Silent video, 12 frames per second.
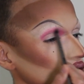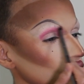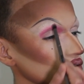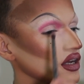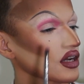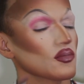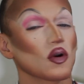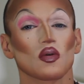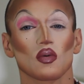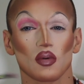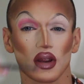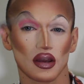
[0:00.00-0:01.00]
create a
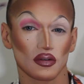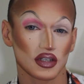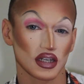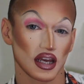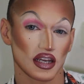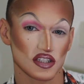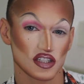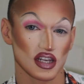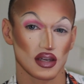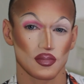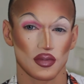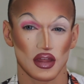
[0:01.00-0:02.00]
more rounded eye
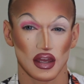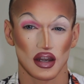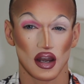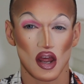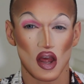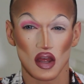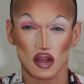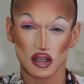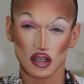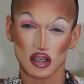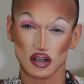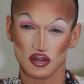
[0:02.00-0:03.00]
shape than
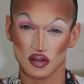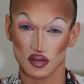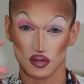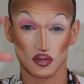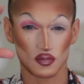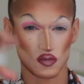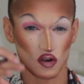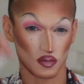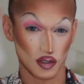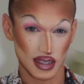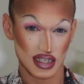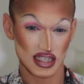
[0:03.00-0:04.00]
you know, the
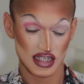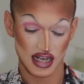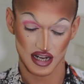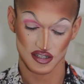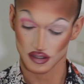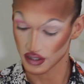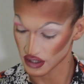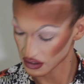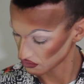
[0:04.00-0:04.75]
normal like snatch do.